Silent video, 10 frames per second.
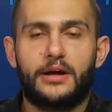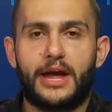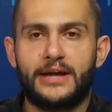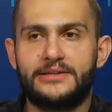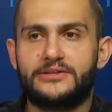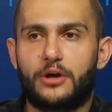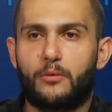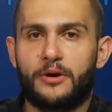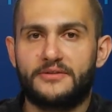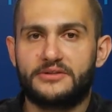install
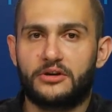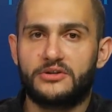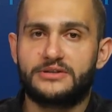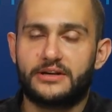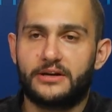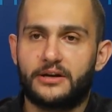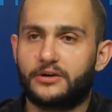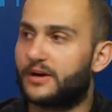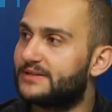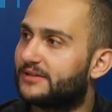one of those
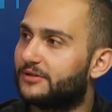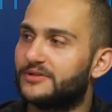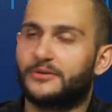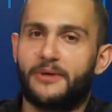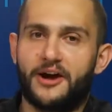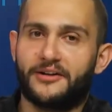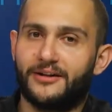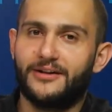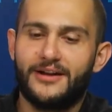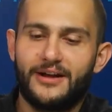crazy tools from Erdal,